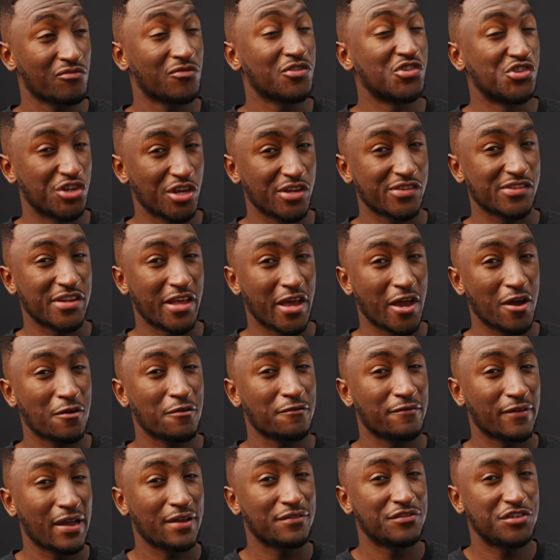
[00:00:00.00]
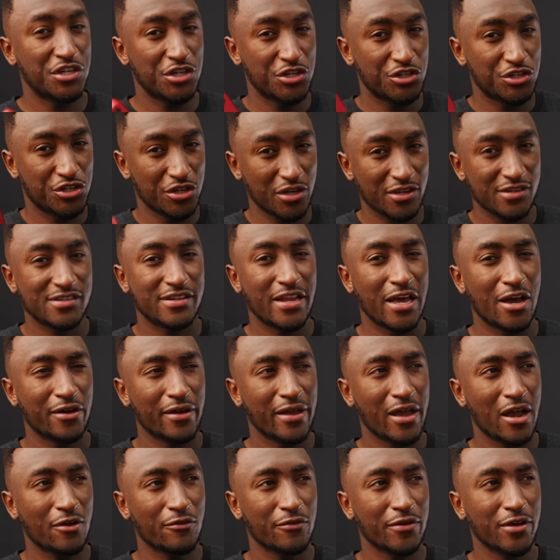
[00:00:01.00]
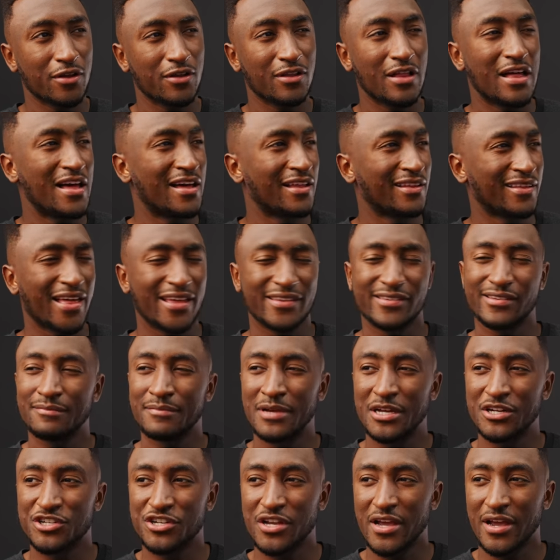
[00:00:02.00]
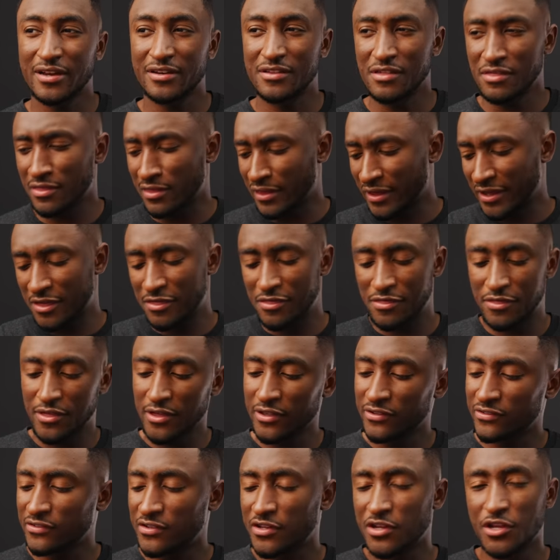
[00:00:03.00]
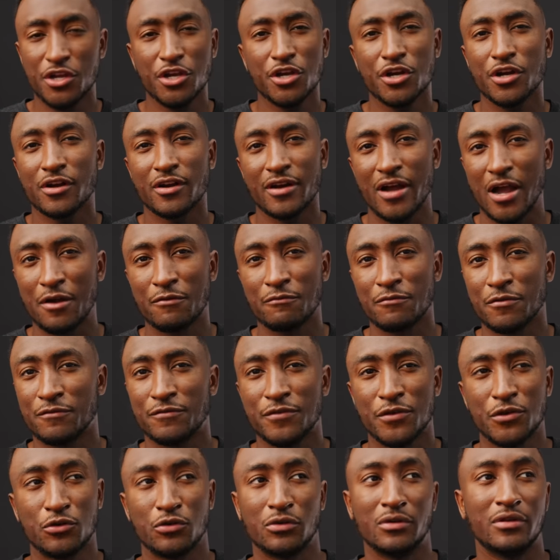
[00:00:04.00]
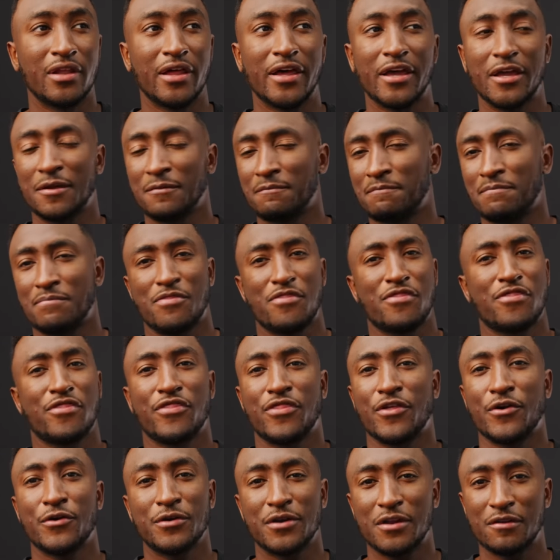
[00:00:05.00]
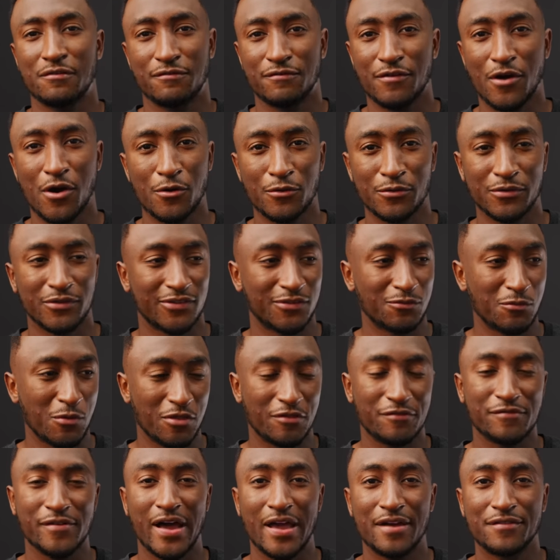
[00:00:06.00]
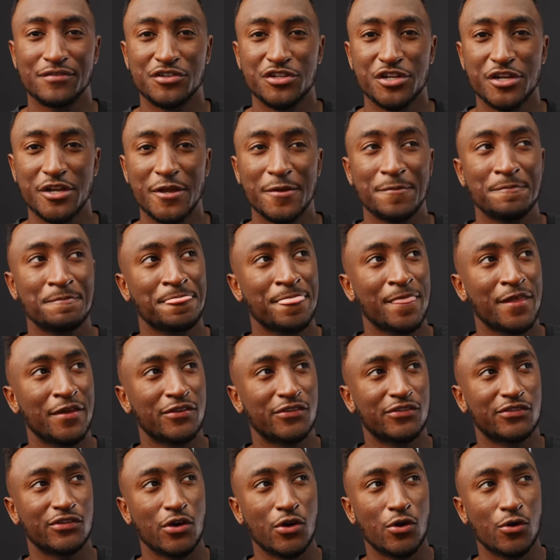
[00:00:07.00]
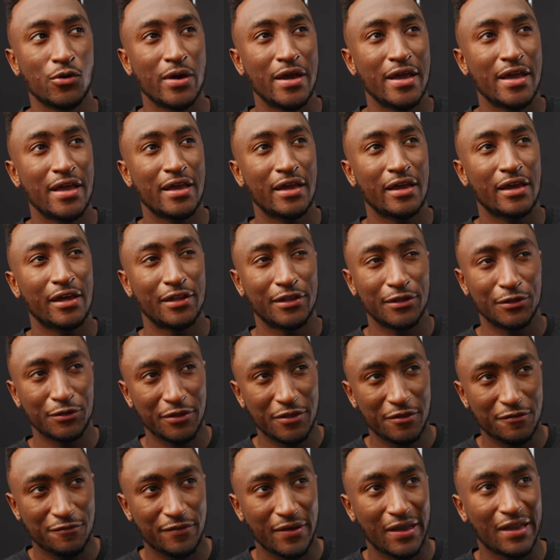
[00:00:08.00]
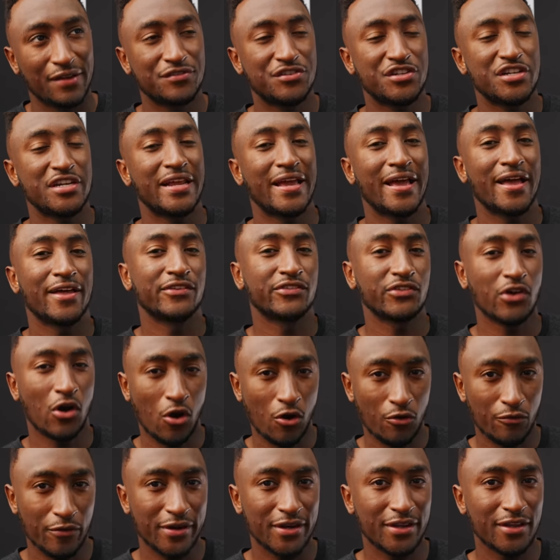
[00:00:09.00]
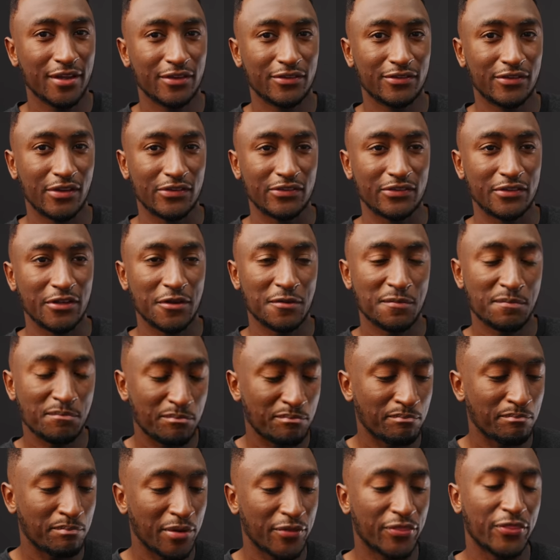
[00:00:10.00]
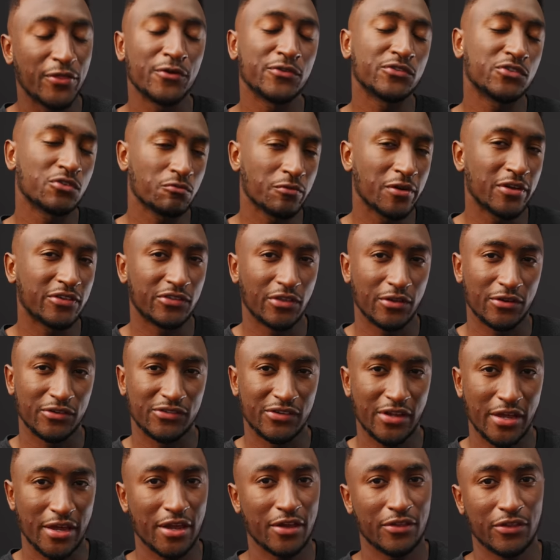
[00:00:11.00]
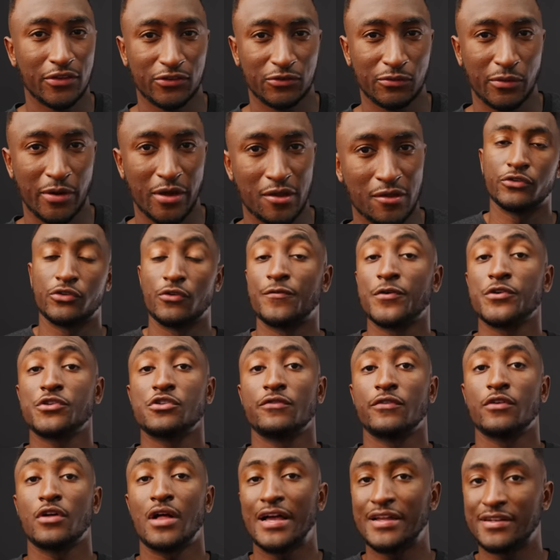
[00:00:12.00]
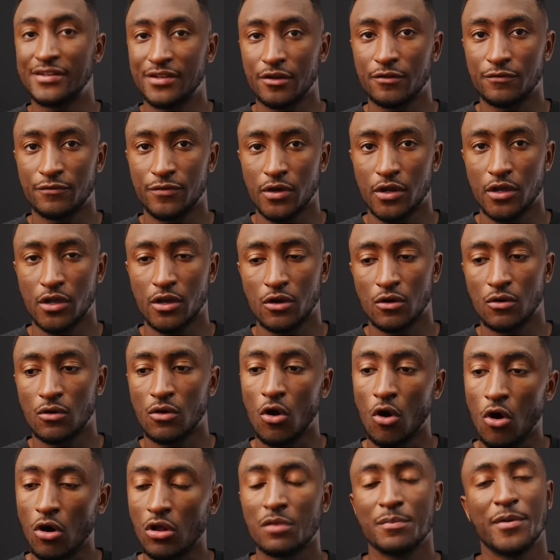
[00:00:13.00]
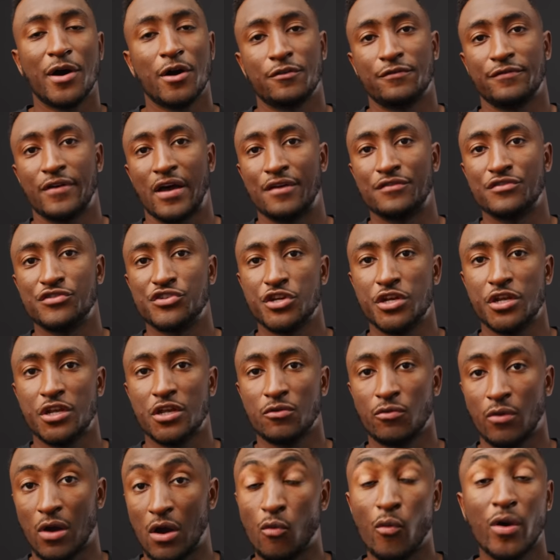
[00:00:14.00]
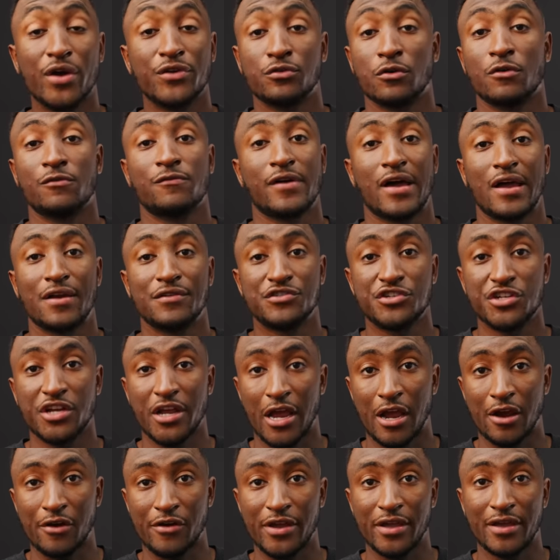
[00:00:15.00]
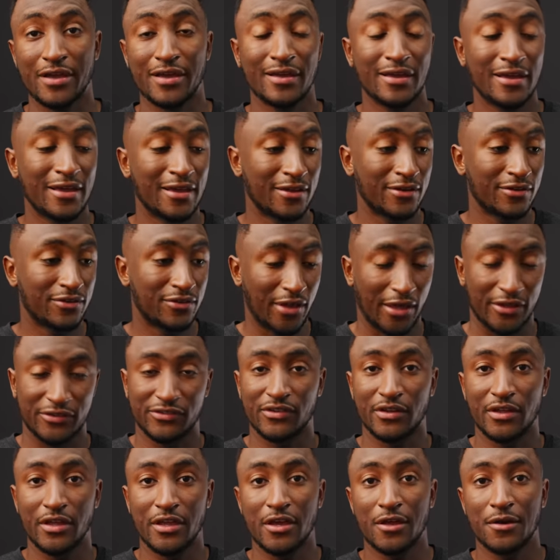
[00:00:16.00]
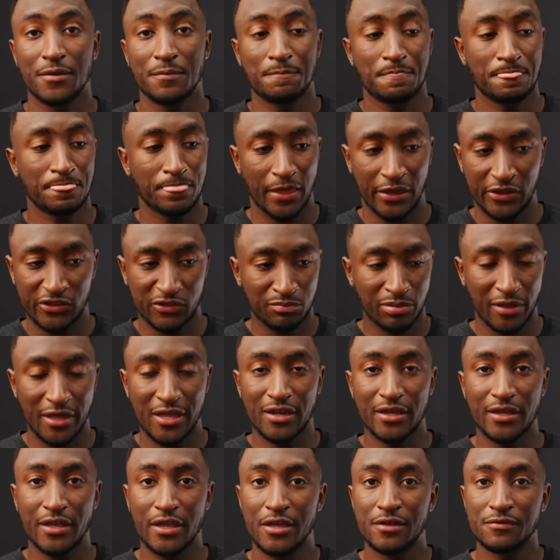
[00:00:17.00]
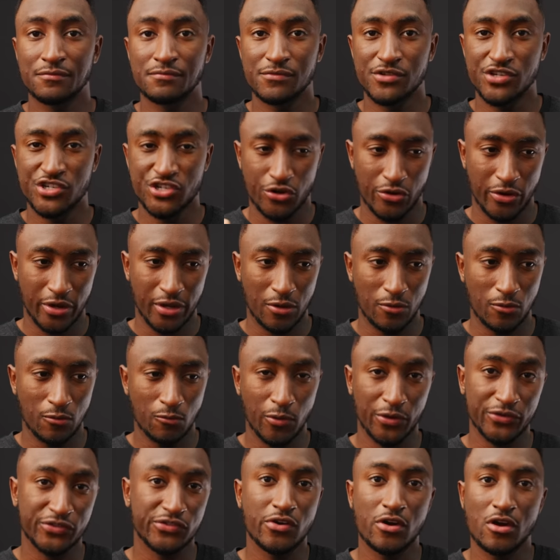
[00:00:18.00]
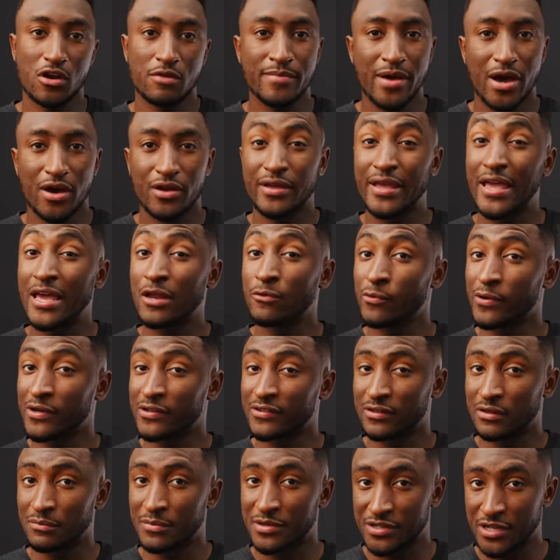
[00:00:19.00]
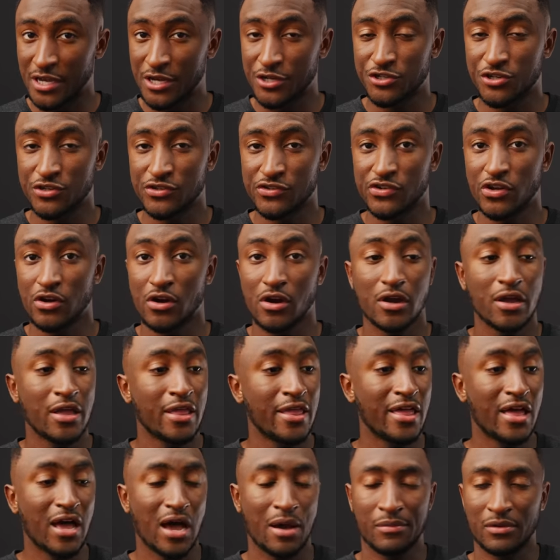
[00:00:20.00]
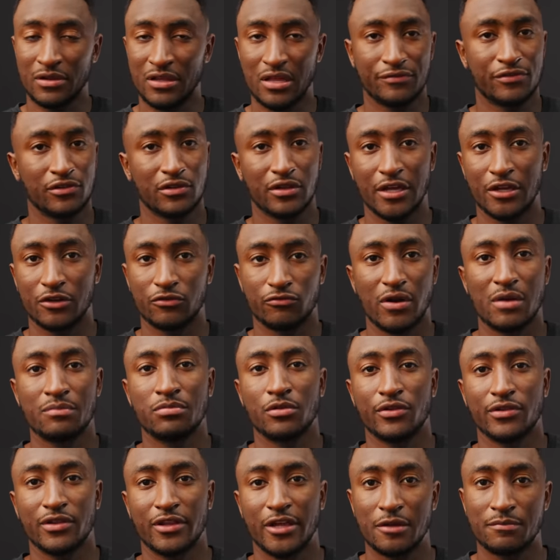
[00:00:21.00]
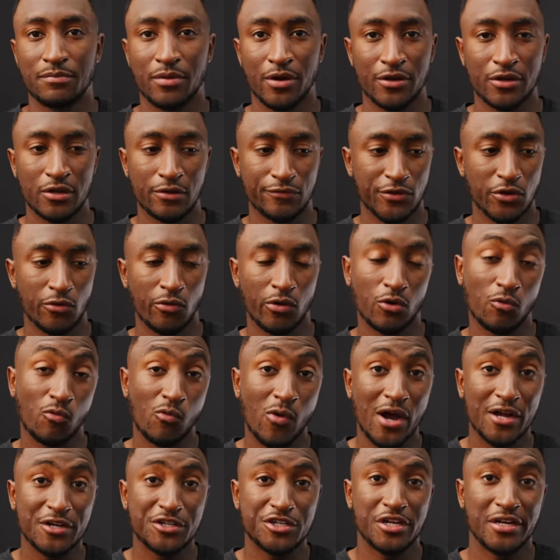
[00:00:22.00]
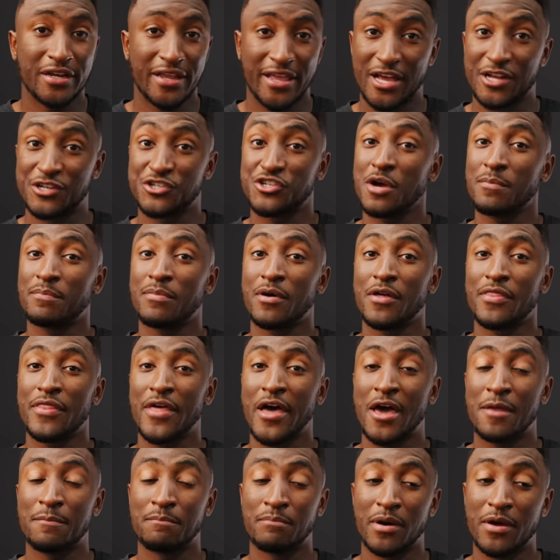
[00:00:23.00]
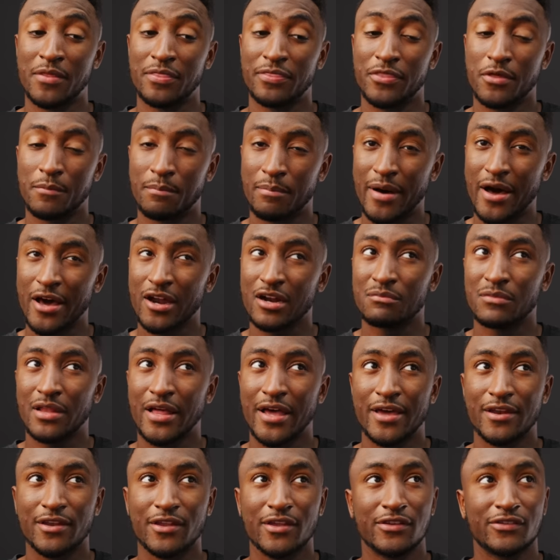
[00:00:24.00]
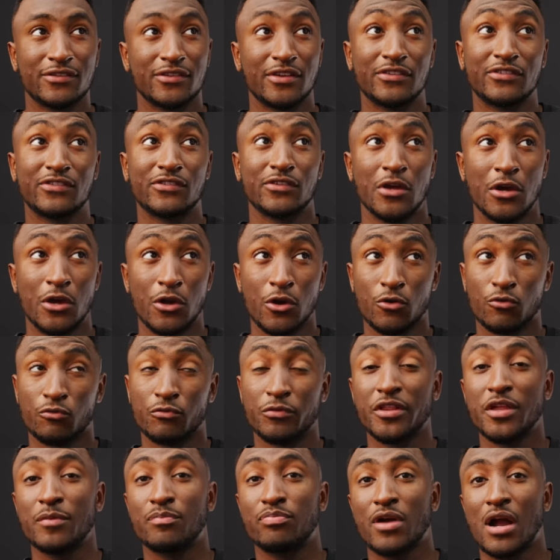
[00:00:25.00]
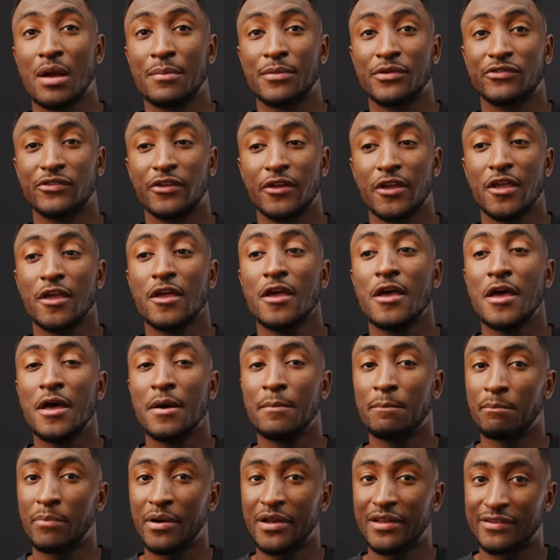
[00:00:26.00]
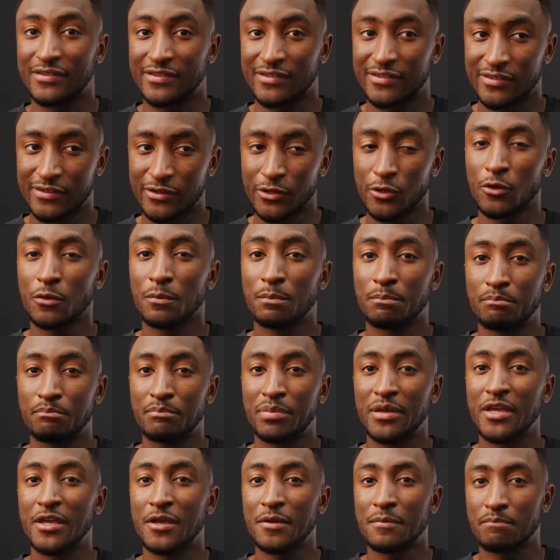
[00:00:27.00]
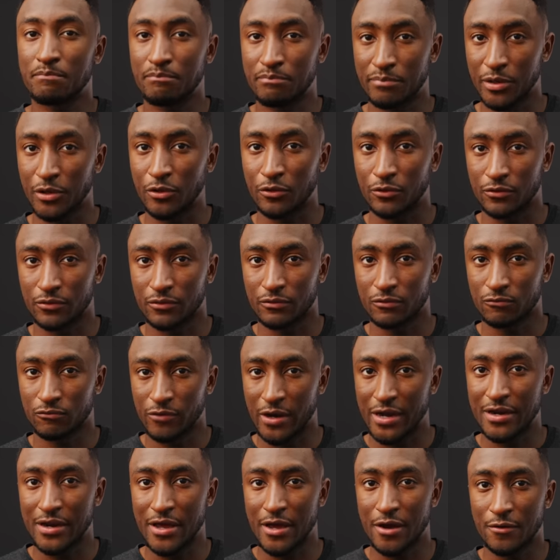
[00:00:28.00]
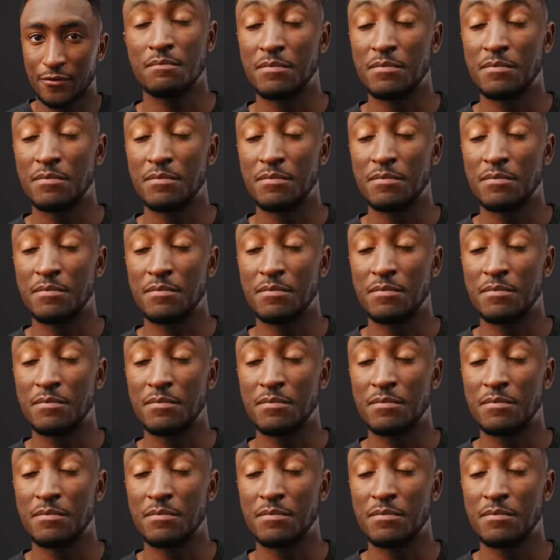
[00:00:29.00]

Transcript: Just now? 5G just now got real? Last time I checked, like this year I reviewed like 30 phones with 5G. So clearly 5G has already existed, but there's a reason they're saying it this way. So first of all, I did a video all about 5G where I went to a 5G area, testing it, explaining it, showing what's good about it and what its limitations are. I'm gonna leave it linked right below the like button if you wanna watch it, catch up on that. But the bottom line is it's really promising, but it's still being built right now.